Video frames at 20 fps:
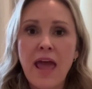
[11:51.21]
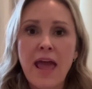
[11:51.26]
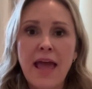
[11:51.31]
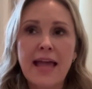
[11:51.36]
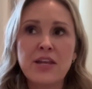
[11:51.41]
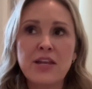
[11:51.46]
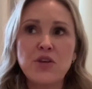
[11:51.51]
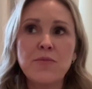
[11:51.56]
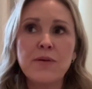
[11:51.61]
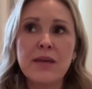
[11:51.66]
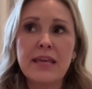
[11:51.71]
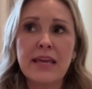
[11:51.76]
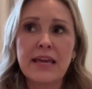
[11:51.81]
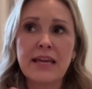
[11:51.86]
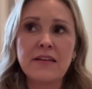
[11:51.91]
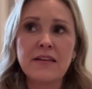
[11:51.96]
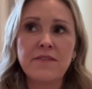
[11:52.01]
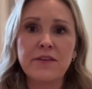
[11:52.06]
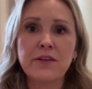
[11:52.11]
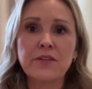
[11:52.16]
And you begin
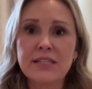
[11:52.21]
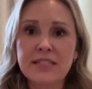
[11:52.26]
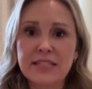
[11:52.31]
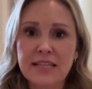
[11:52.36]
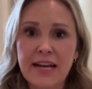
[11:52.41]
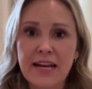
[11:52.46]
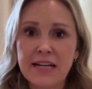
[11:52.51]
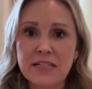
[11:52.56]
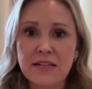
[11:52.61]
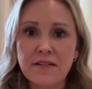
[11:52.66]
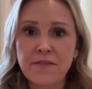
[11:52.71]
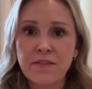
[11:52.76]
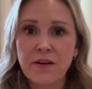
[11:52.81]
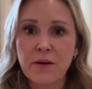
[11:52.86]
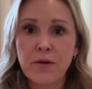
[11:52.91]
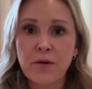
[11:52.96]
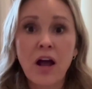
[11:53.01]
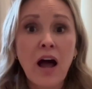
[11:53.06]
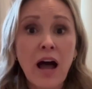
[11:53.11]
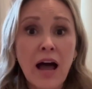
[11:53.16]
to feel disconnected
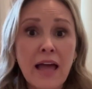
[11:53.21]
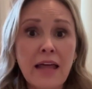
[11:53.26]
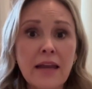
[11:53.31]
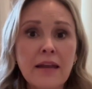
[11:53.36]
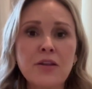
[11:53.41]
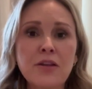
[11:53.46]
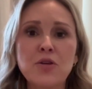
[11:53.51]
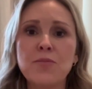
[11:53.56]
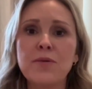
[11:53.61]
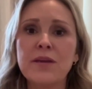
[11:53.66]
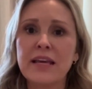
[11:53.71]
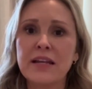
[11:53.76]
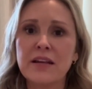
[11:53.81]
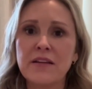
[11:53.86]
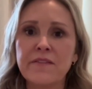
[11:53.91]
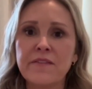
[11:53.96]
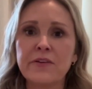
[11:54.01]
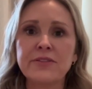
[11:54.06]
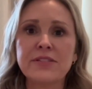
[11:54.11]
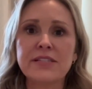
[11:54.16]
from God, and you begin to
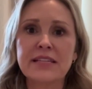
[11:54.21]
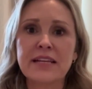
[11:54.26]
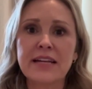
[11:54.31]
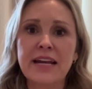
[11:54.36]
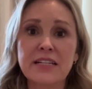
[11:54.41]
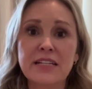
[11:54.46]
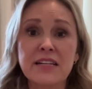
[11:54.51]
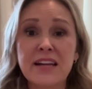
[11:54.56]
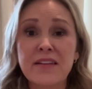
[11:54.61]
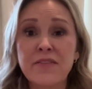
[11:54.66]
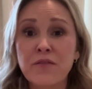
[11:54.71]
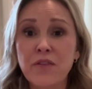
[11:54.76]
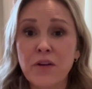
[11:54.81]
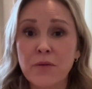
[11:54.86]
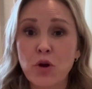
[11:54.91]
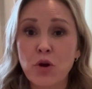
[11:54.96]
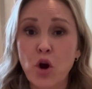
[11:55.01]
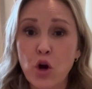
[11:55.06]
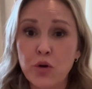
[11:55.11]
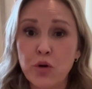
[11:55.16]
feel disconnected even from
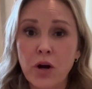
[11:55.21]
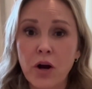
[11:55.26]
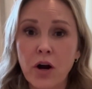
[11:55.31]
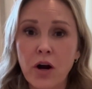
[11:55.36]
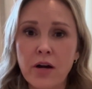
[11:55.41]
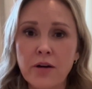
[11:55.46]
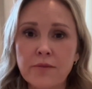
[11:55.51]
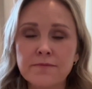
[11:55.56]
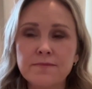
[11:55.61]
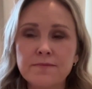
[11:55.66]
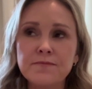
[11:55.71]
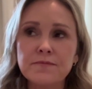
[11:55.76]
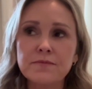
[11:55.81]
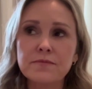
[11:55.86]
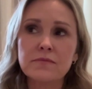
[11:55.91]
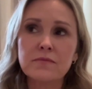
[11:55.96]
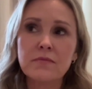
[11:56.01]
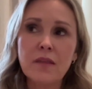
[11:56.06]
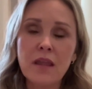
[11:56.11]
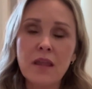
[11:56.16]
your own heart.
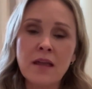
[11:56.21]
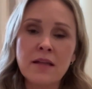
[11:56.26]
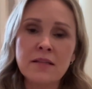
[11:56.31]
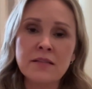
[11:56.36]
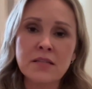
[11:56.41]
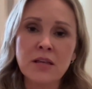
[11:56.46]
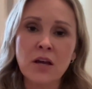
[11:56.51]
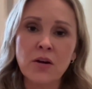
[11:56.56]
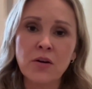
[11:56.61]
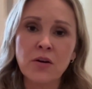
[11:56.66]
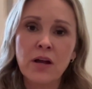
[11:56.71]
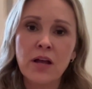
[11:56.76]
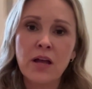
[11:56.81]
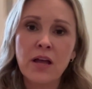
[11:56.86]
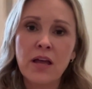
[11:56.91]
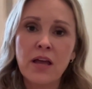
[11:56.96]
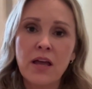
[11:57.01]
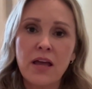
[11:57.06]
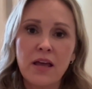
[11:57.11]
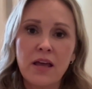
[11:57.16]
And so
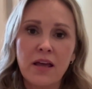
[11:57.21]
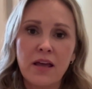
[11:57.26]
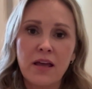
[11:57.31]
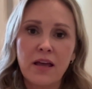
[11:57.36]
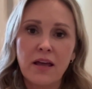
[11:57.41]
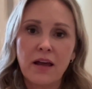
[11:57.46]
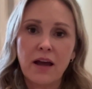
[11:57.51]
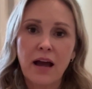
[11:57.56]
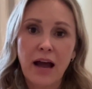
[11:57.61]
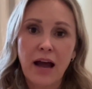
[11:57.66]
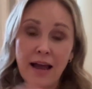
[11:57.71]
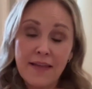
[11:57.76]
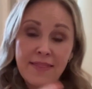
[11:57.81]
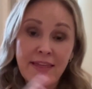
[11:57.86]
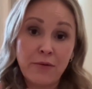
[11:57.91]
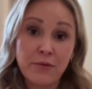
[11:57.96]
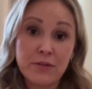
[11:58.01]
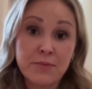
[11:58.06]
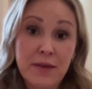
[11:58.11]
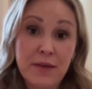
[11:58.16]

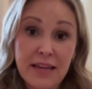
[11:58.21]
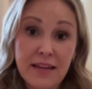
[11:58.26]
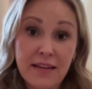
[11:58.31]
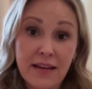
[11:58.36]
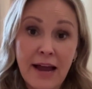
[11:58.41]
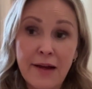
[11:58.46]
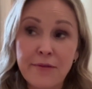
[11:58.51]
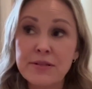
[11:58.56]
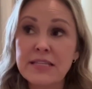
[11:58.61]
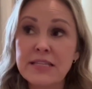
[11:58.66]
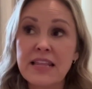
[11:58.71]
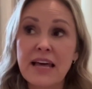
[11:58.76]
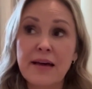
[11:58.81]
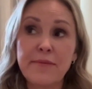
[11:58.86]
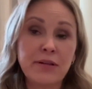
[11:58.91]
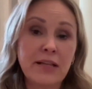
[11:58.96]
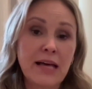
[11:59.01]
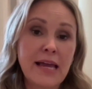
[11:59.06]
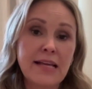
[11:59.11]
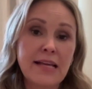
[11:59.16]
that was me. I was in that
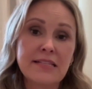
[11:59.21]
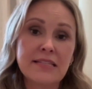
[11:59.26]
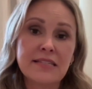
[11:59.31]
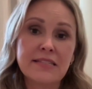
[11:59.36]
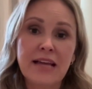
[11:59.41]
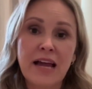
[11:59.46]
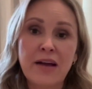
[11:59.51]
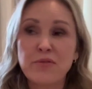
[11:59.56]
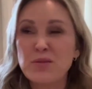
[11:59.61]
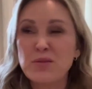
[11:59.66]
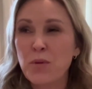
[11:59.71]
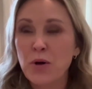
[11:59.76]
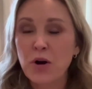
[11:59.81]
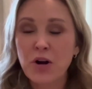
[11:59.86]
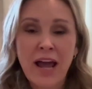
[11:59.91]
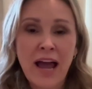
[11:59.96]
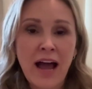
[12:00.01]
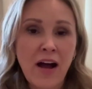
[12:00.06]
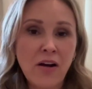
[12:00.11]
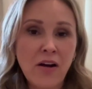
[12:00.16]
place. I was burnt
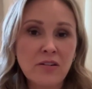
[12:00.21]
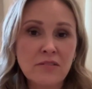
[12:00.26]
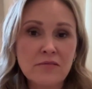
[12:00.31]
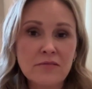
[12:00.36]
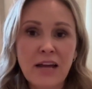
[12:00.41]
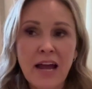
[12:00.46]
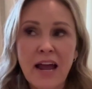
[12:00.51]
out.